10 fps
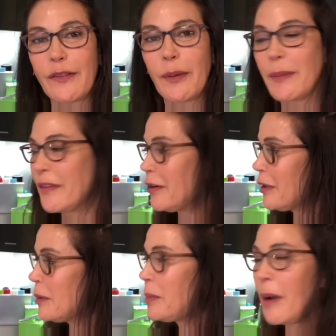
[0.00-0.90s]
of them, and they're
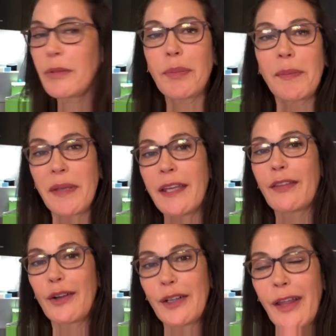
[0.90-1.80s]
gonna probably be
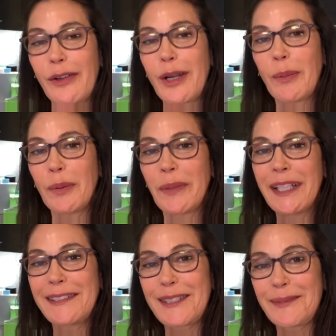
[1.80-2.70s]
in there another couple
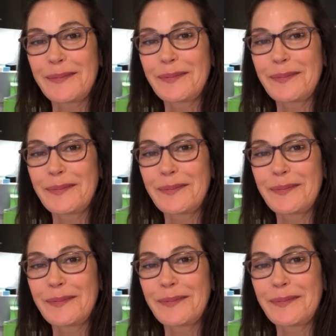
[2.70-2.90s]
minutes.